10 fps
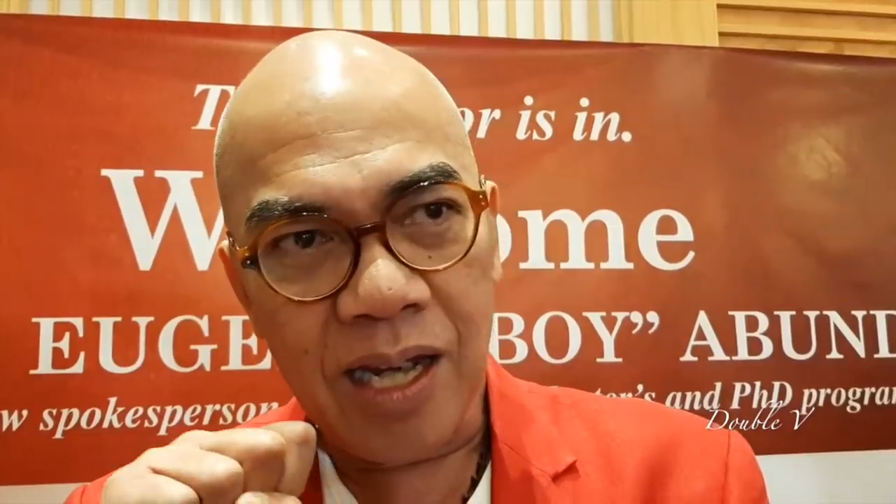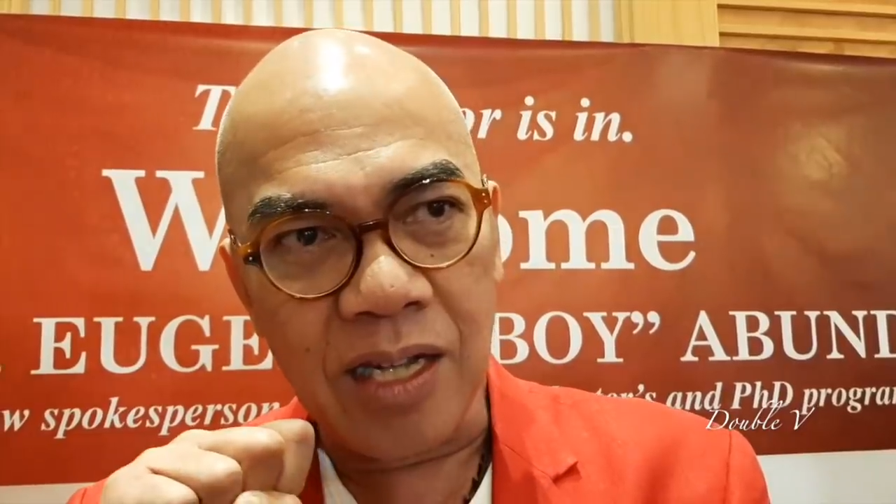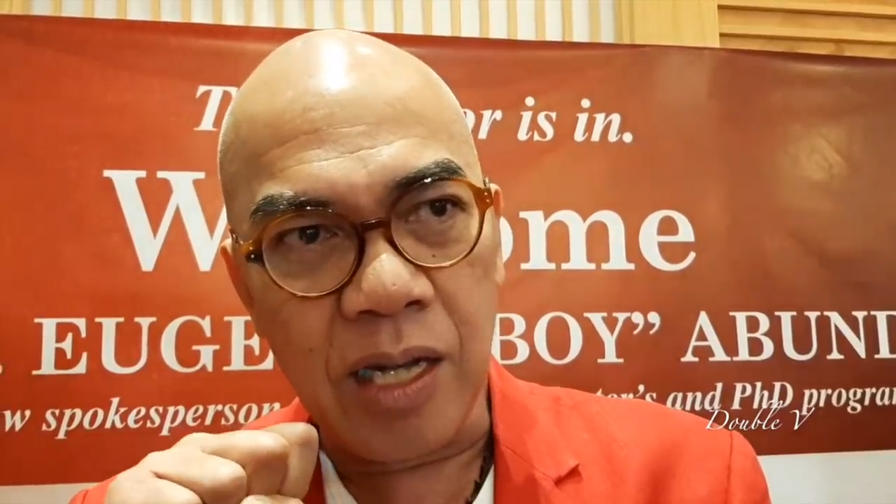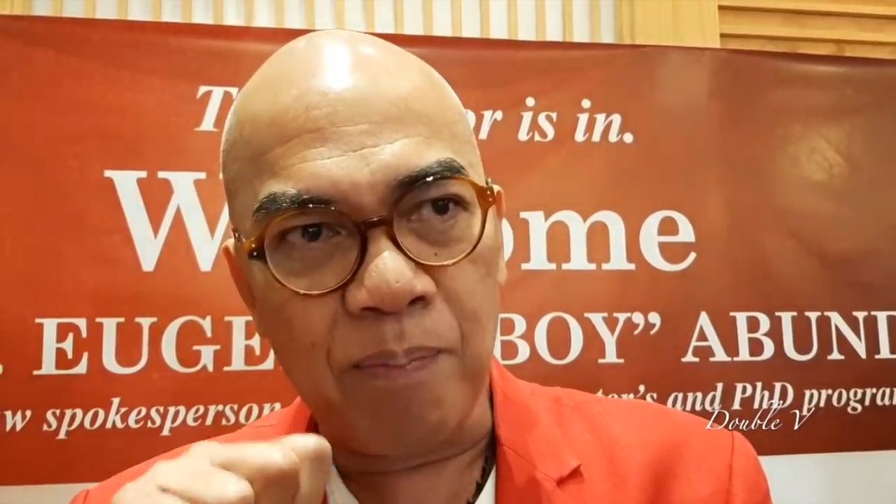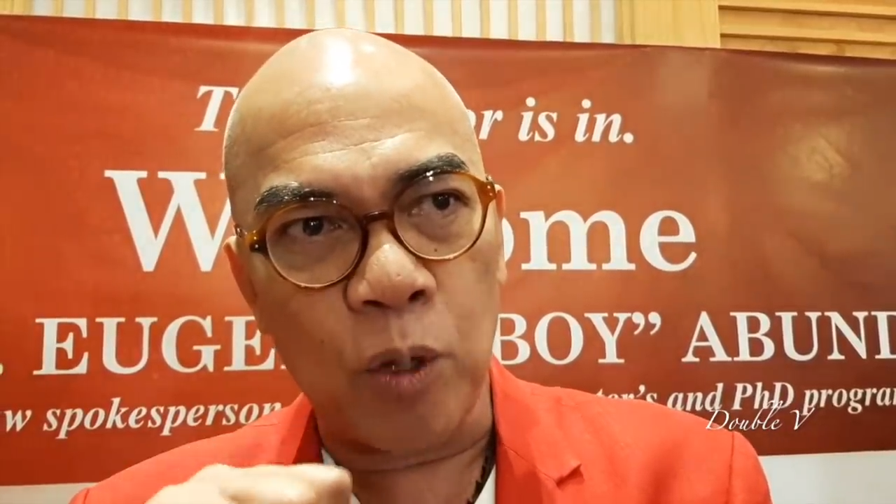
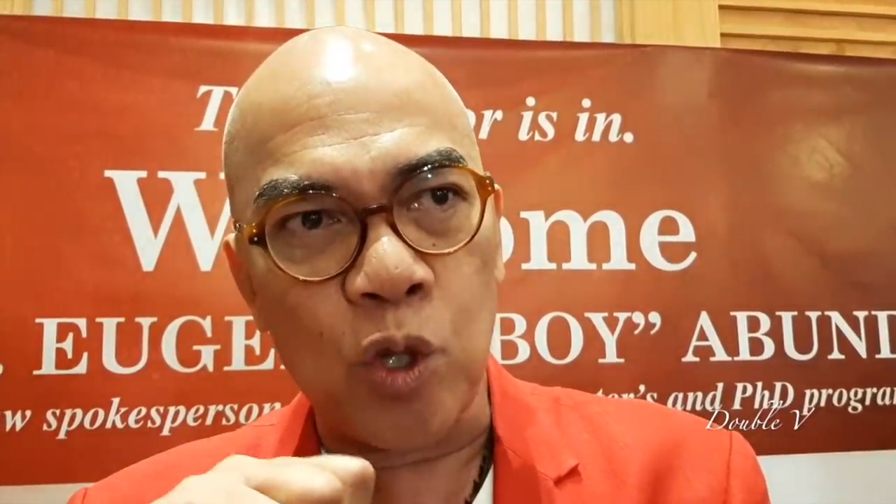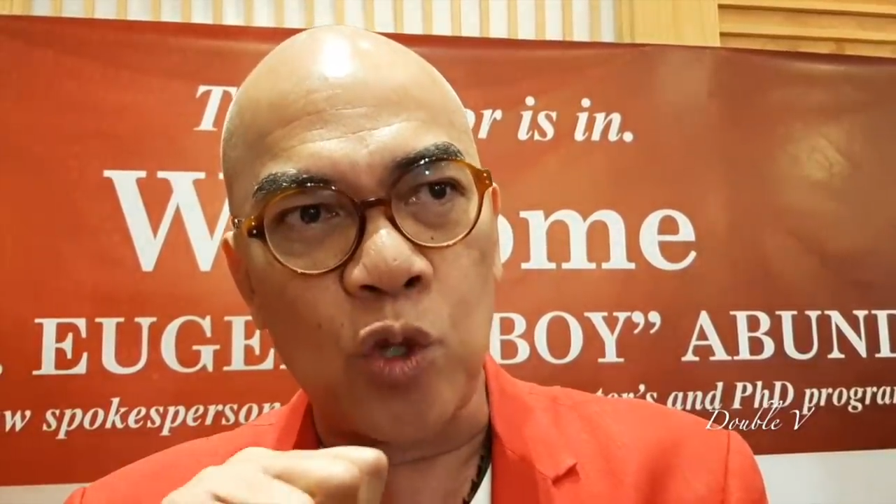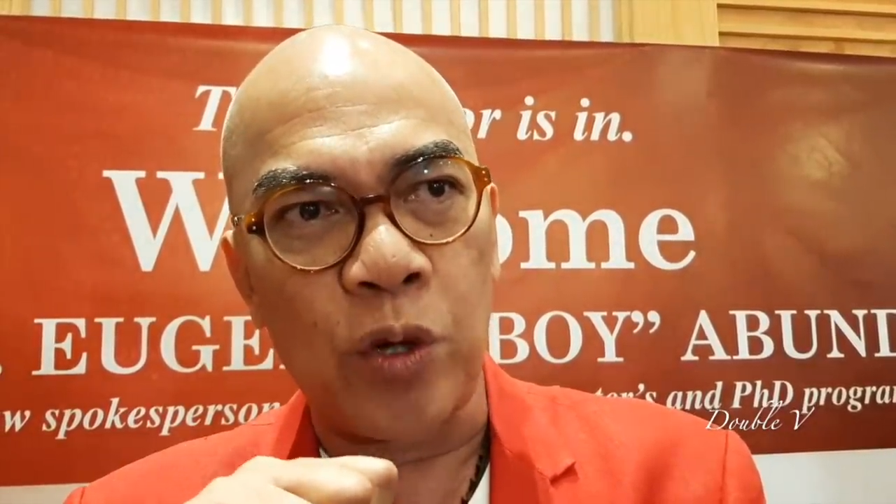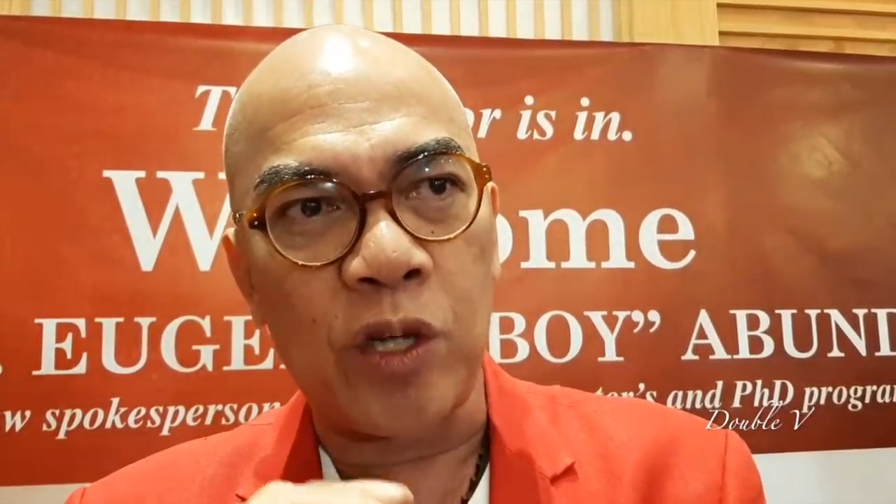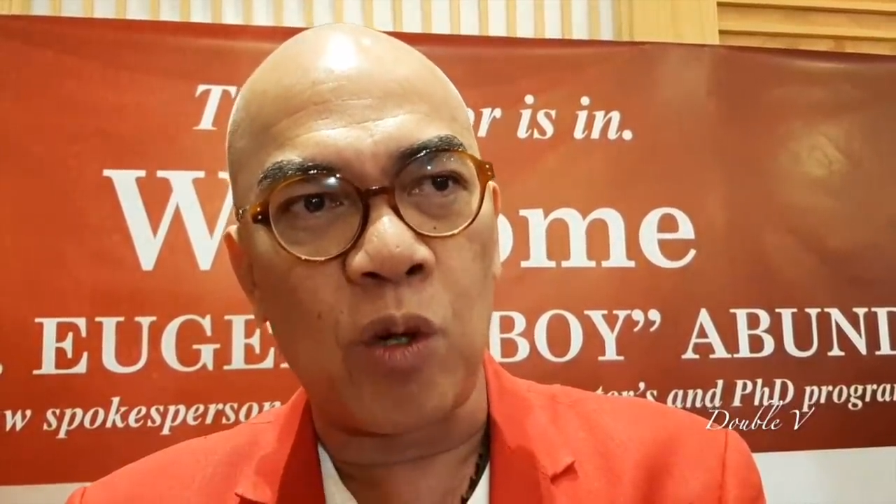hindi po
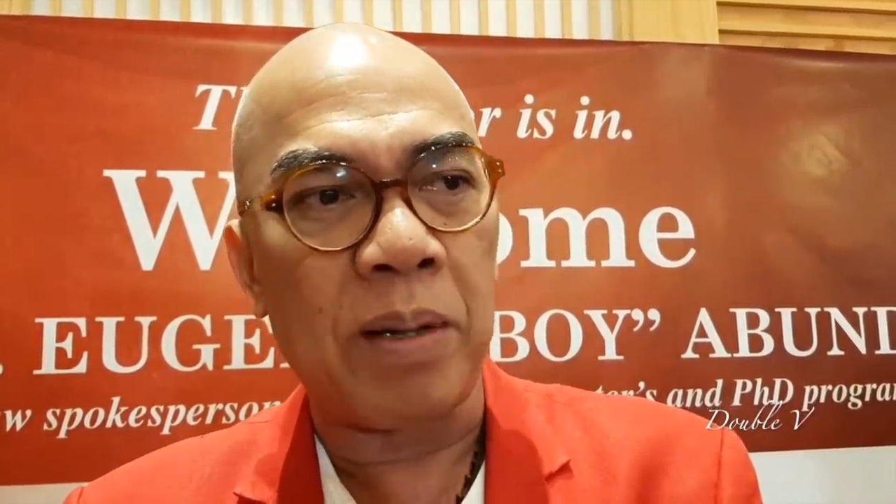totoo ito?